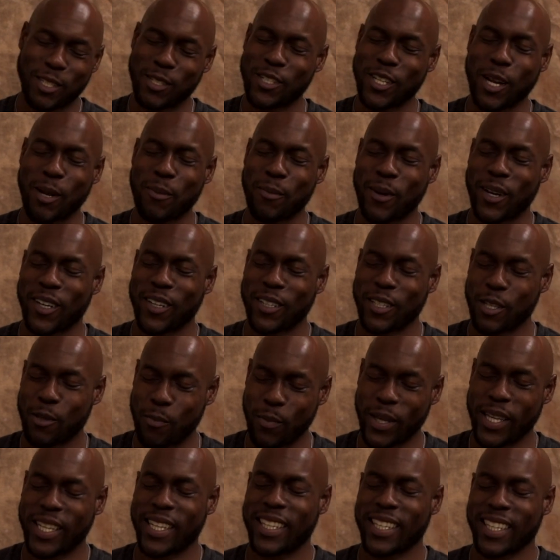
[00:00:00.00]
You talking about? You
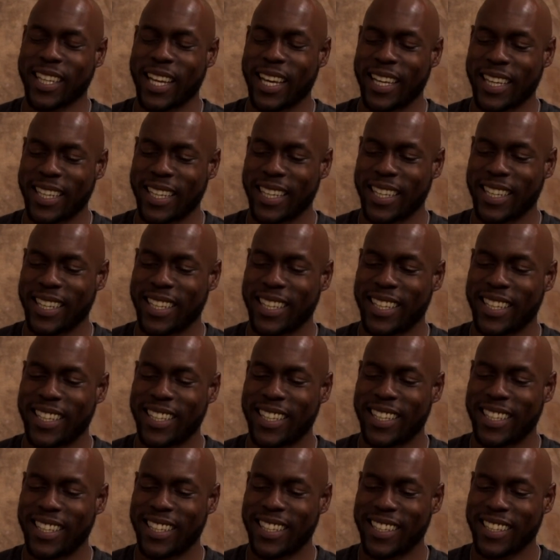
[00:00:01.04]
mean it like,
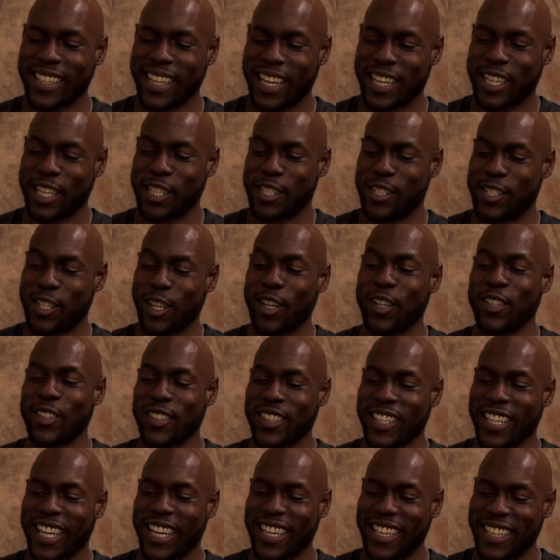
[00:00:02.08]
like adult,
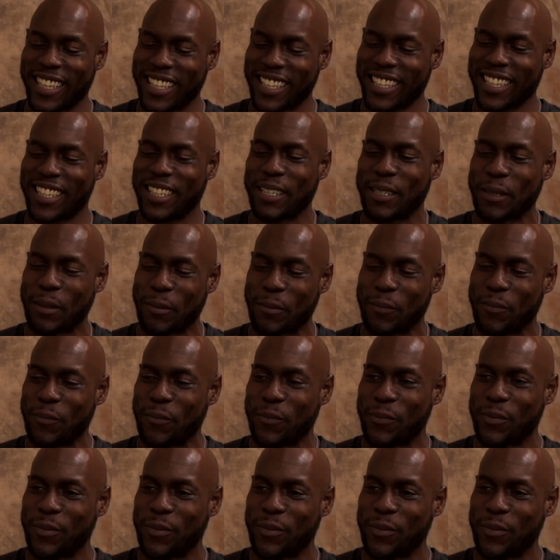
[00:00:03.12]
like um.